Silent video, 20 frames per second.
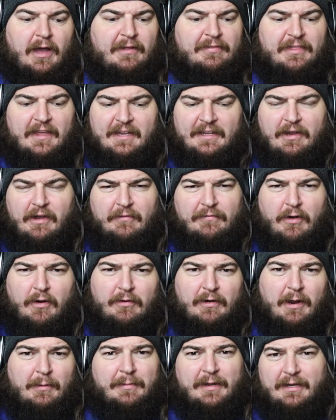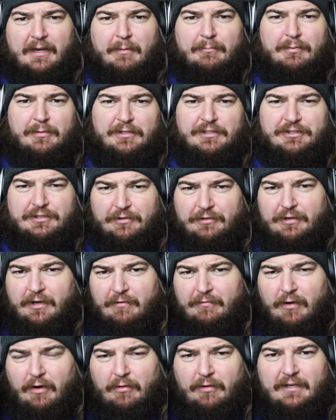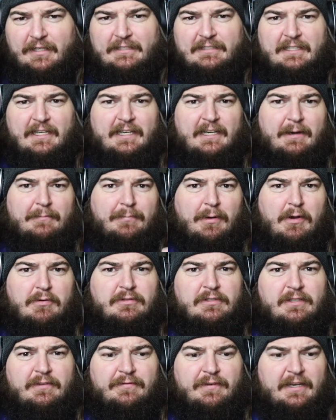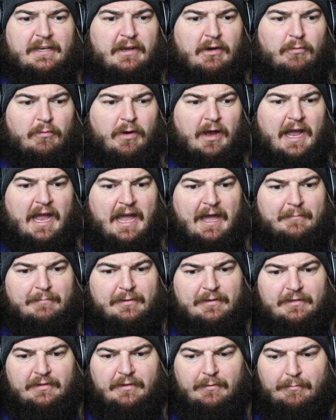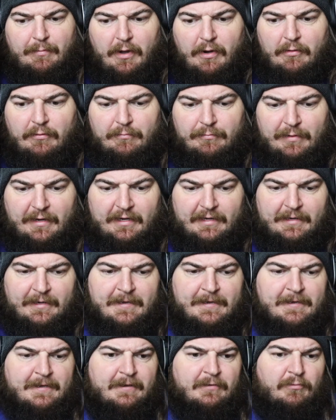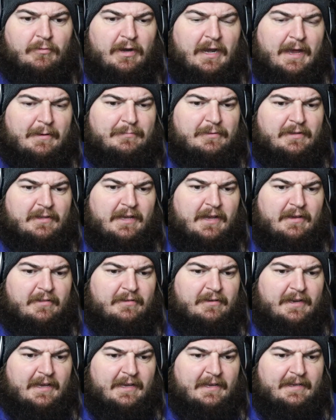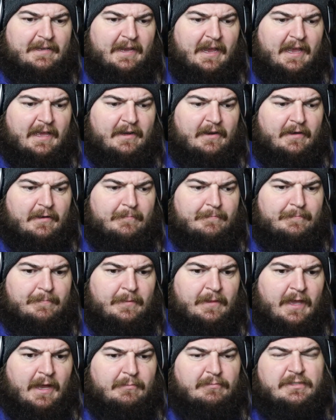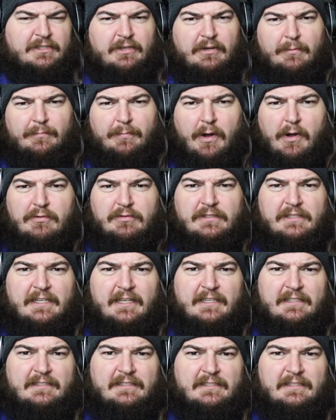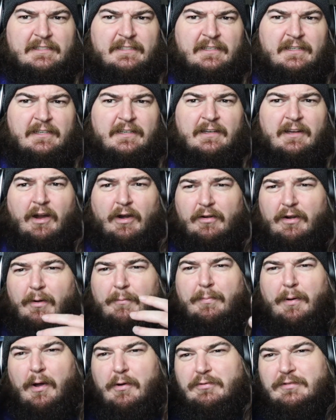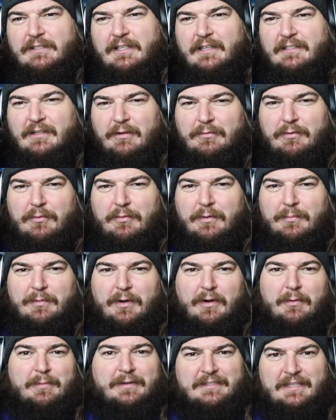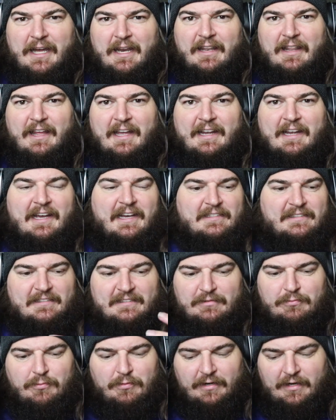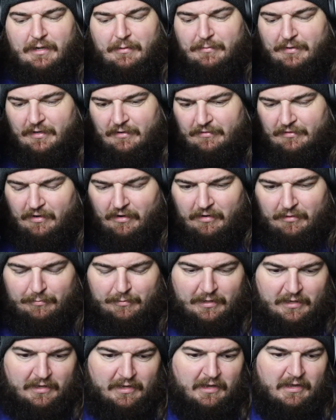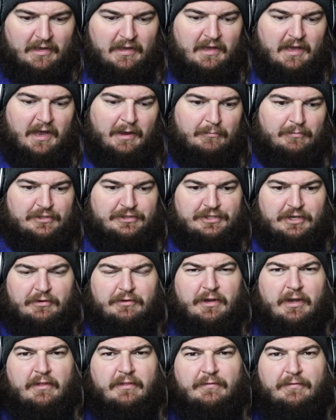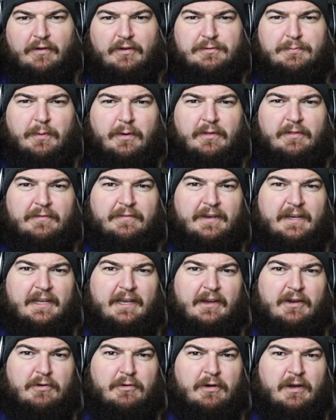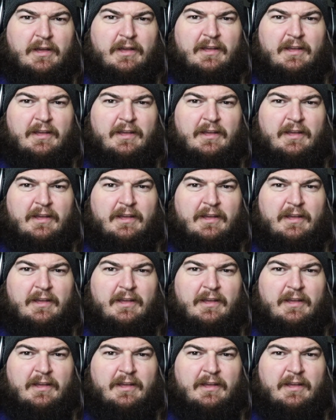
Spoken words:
think I've already, I mean, I'm pretty sure y'all have already seen. I posted the video, what happened to the boat and me, what happened the other day, and I'm just going to post this, or not post this, I don't know what I'm talking about. It's kind of late, guys. I just want to come in here and talk, but I'm going to show y'all the first part of the video